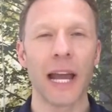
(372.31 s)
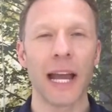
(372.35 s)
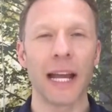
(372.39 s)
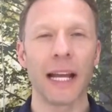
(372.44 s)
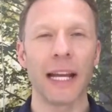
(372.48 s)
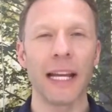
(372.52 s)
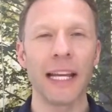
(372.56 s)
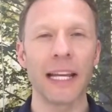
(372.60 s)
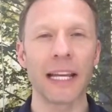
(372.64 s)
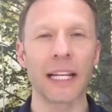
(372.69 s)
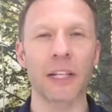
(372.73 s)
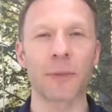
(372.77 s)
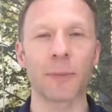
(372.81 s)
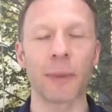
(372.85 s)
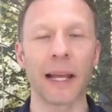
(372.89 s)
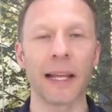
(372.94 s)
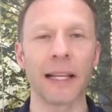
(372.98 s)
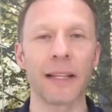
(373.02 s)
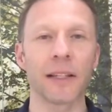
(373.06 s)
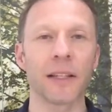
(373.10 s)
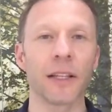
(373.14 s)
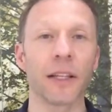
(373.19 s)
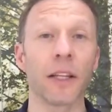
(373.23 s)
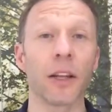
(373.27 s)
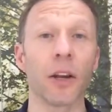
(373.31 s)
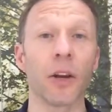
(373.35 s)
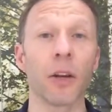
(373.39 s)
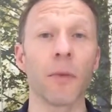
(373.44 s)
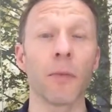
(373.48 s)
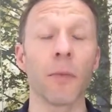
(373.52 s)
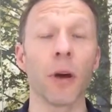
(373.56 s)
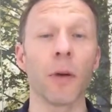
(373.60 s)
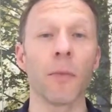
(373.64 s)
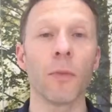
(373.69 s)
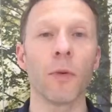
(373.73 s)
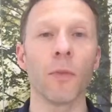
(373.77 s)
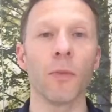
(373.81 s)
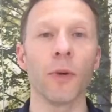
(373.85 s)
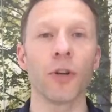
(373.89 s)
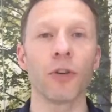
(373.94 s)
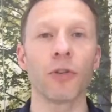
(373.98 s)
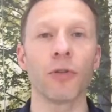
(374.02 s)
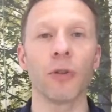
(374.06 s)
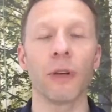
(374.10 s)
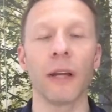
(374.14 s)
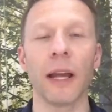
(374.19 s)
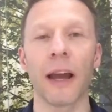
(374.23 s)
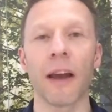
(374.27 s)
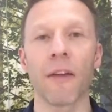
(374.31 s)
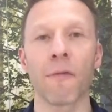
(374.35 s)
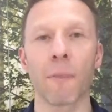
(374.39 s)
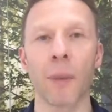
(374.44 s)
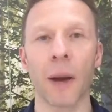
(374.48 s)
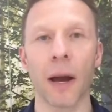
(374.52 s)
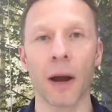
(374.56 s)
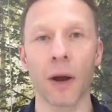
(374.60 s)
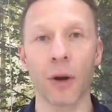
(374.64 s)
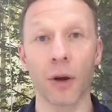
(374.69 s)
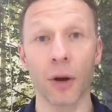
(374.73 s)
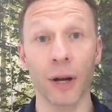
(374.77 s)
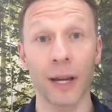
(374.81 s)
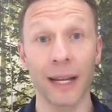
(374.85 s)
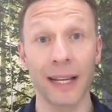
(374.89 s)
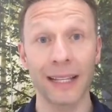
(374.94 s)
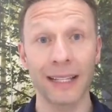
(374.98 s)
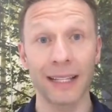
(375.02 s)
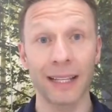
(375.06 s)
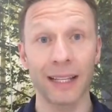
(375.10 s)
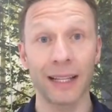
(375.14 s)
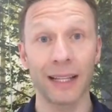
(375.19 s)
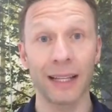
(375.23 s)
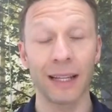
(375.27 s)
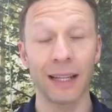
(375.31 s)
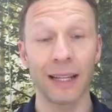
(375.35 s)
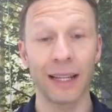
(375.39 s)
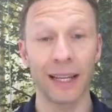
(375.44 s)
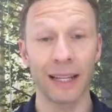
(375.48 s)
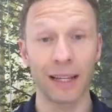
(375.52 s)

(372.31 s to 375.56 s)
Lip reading: And he explains that the only moment we truly have power is in